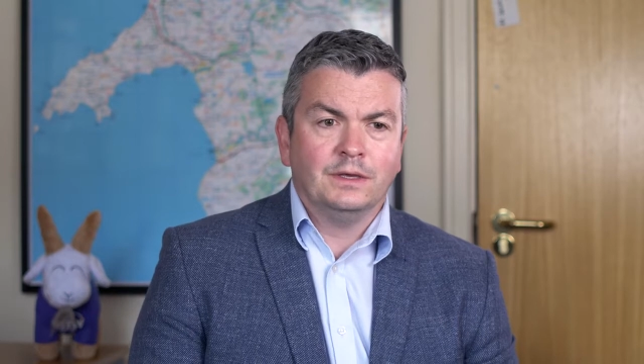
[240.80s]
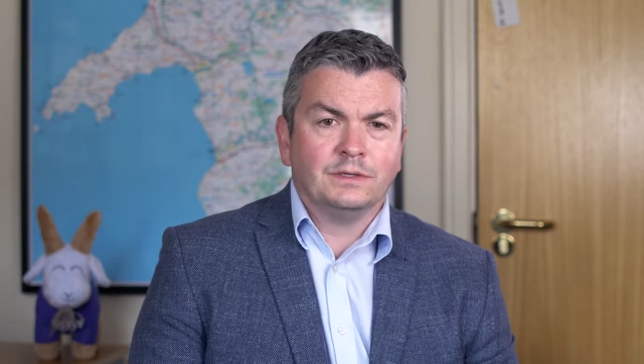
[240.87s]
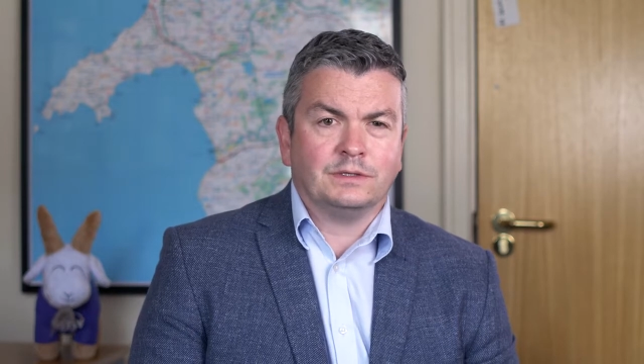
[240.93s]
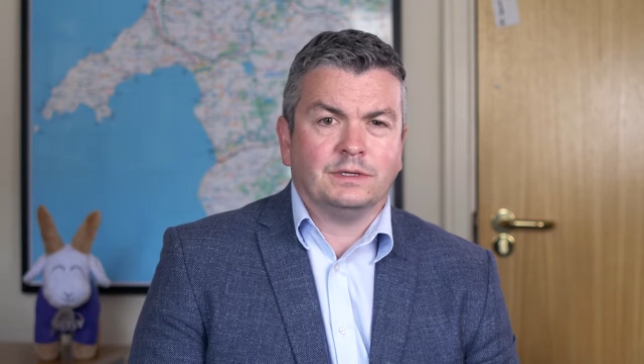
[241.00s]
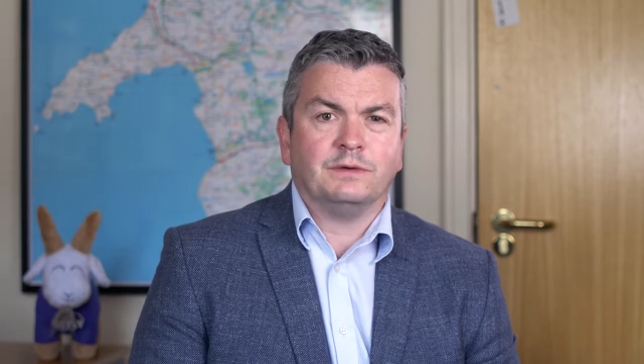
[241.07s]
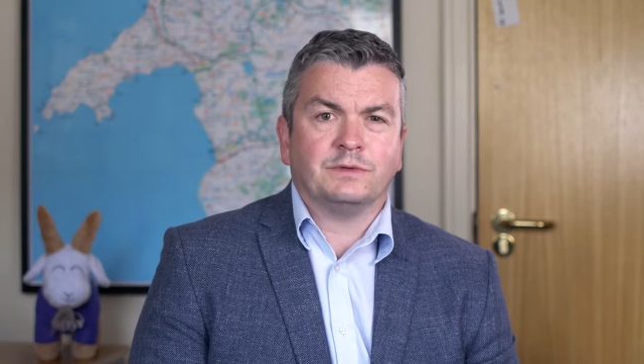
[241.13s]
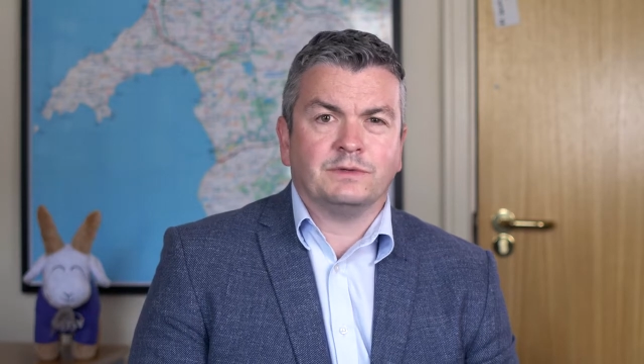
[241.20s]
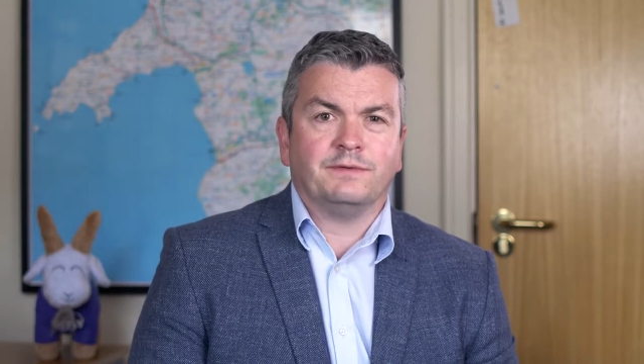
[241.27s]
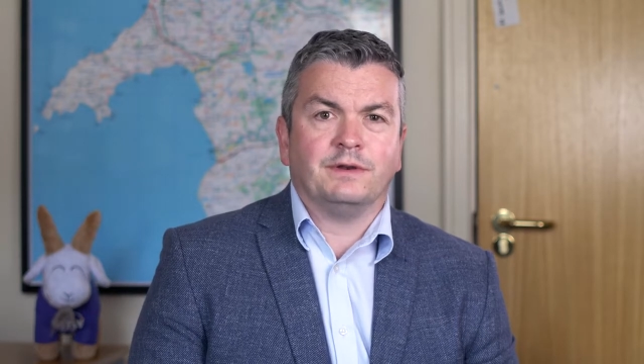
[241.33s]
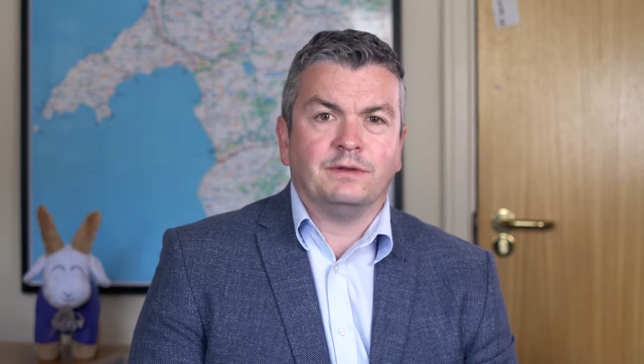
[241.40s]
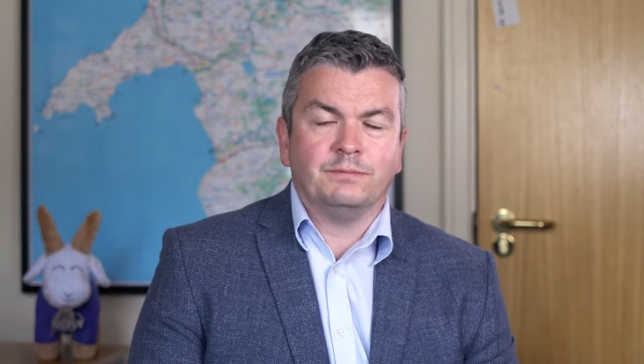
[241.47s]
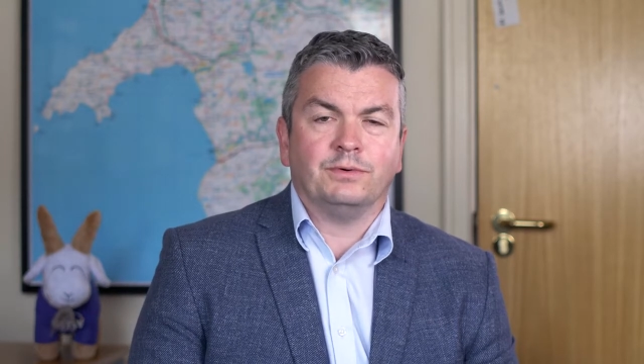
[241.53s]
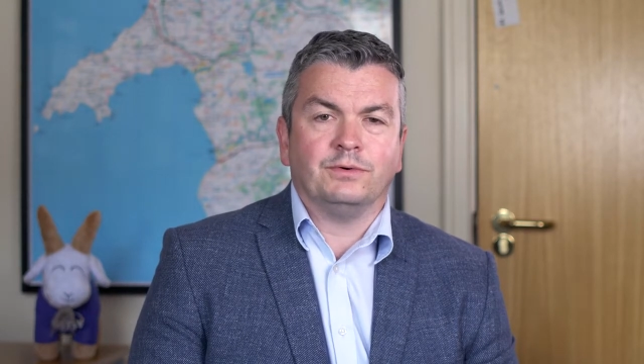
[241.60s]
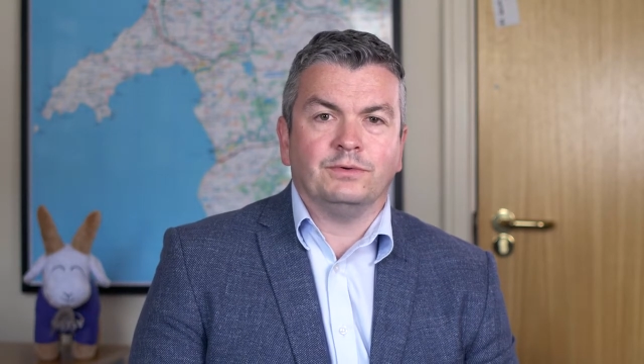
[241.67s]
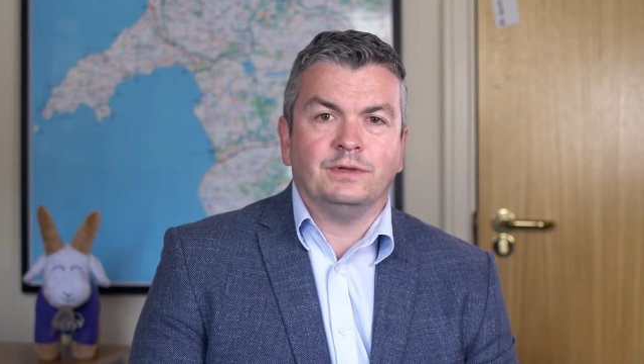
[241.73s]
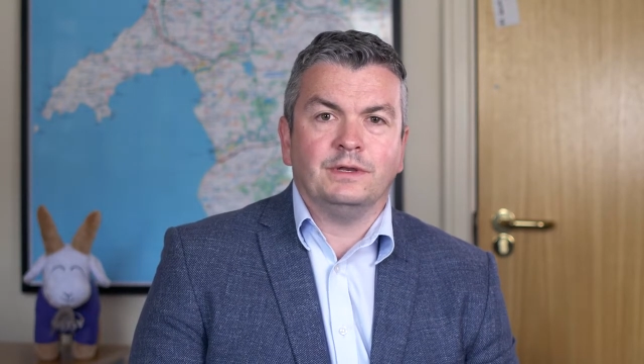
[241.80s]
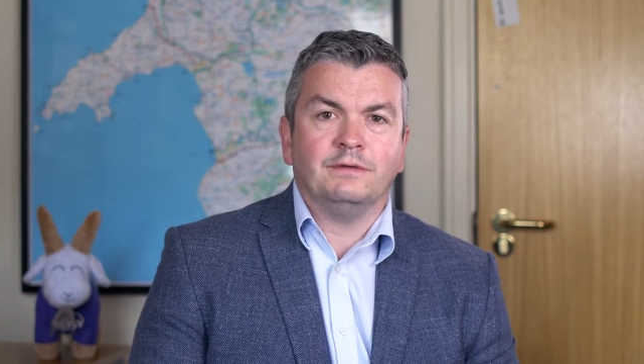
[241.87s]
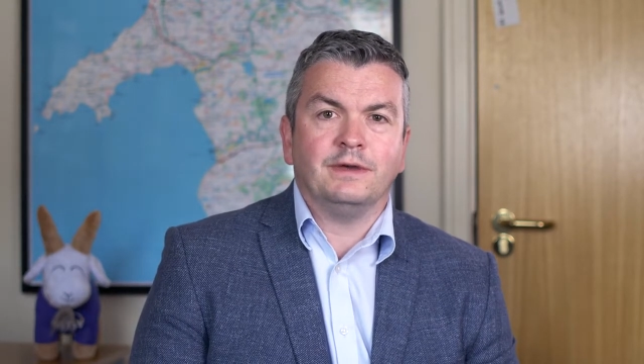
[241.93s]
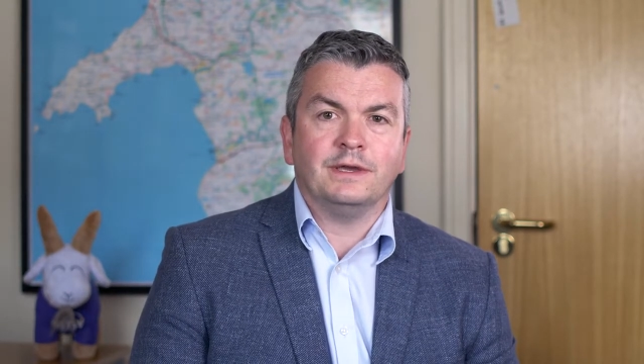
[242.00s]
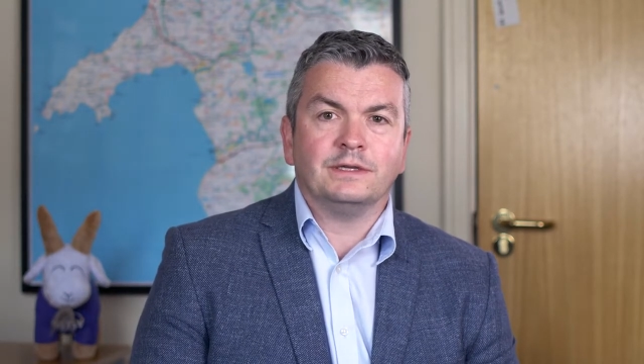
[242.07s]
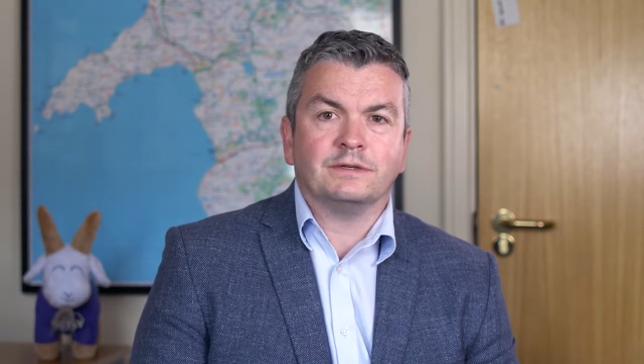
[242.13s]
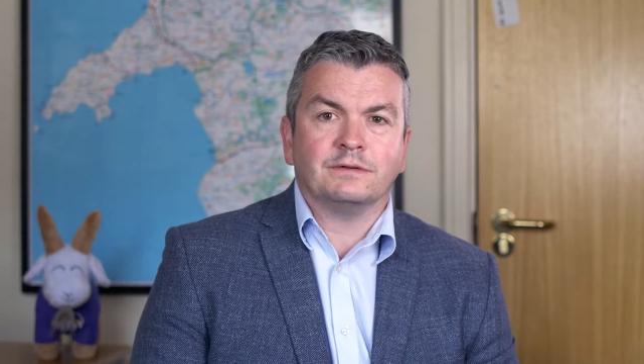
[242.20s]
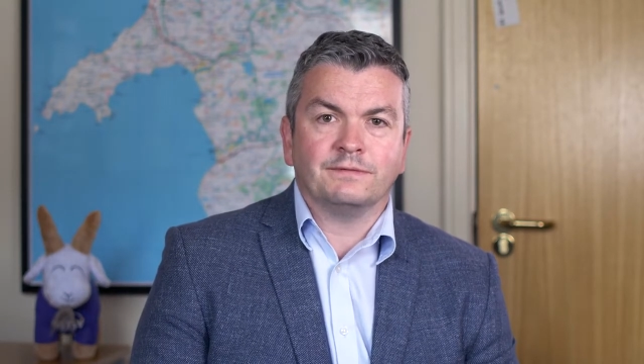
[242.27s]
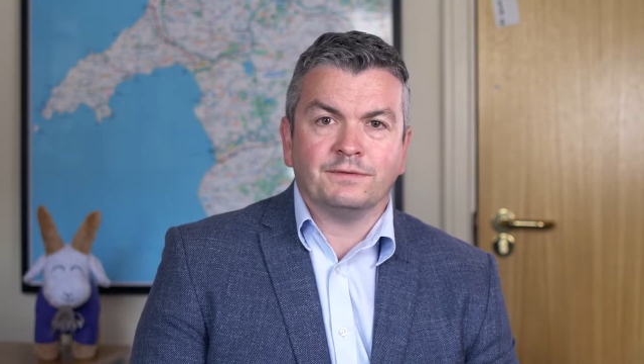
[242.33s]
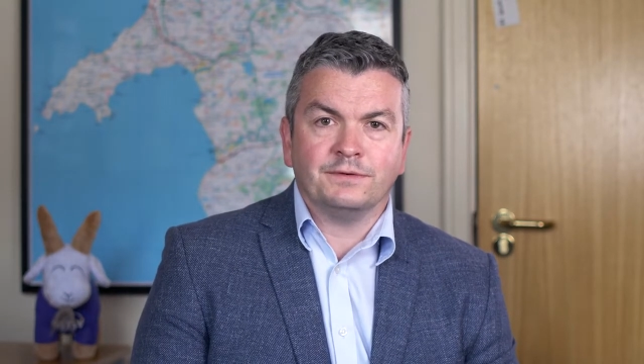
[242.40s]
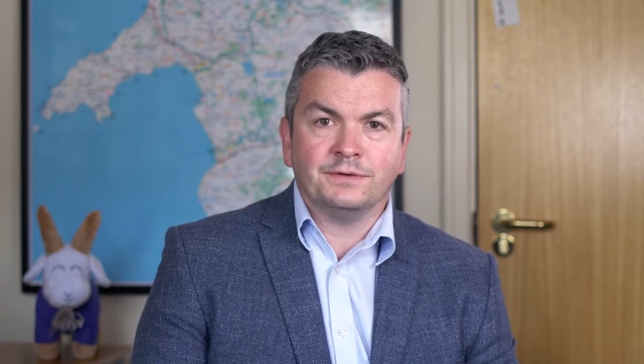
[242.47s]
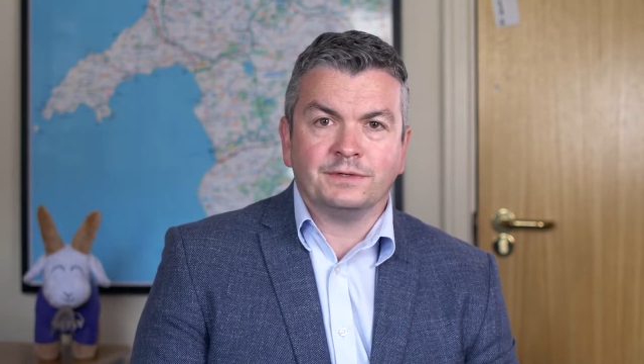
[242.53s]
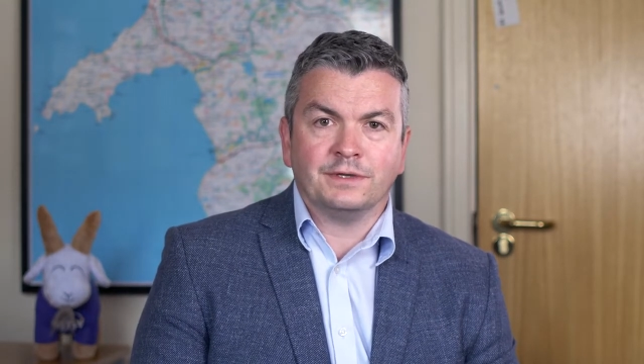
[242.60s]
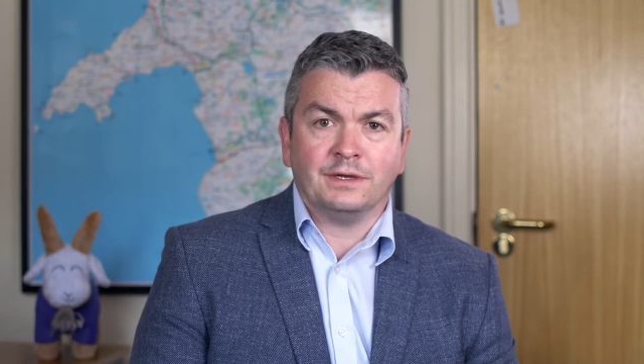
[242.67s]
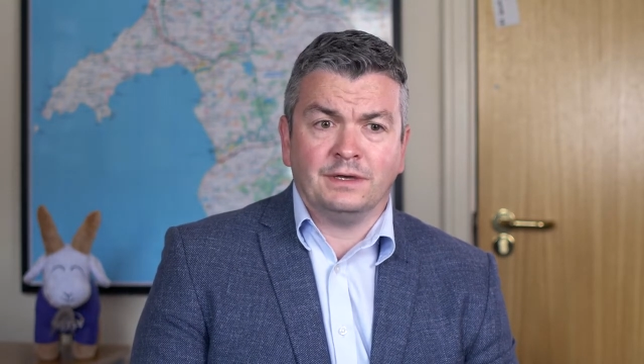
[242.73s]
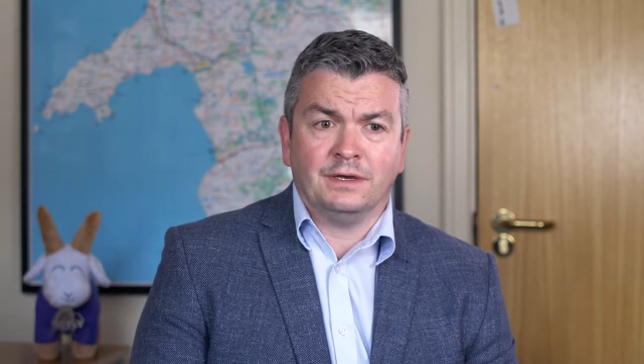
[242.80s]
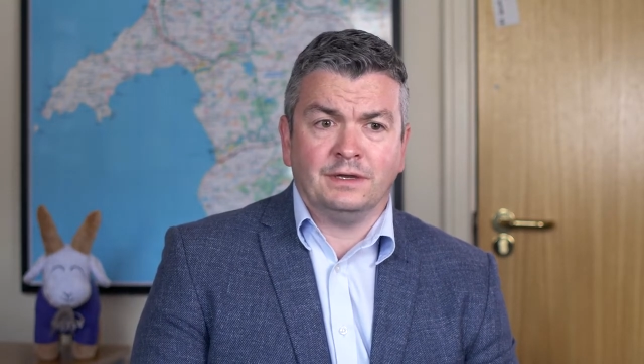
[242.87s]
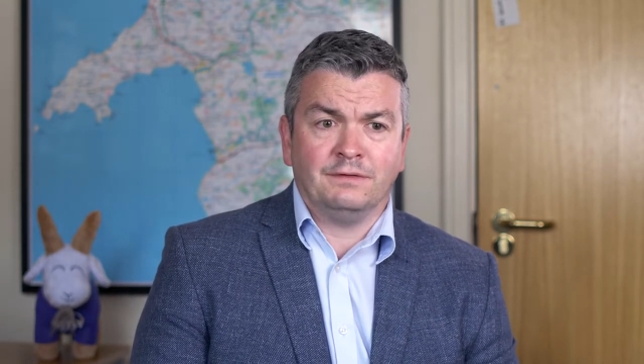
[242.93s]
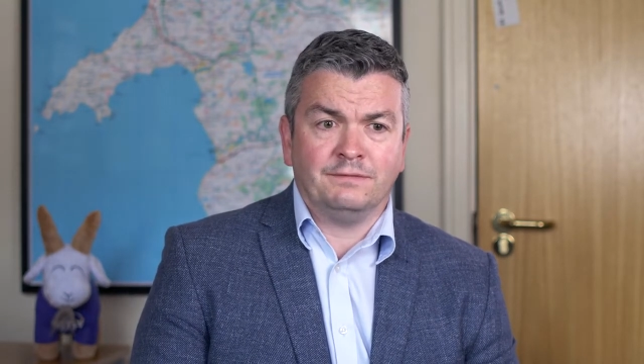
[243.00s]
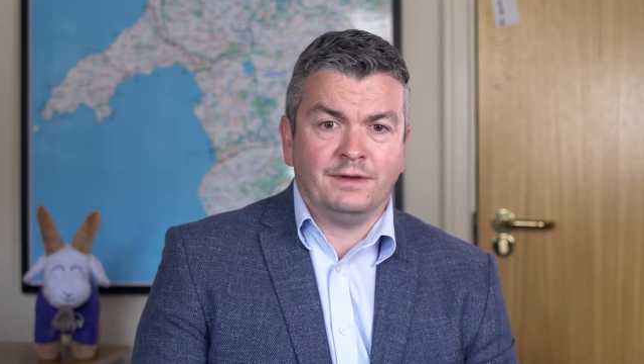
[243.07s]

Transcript: So that was a very important innovation for us and a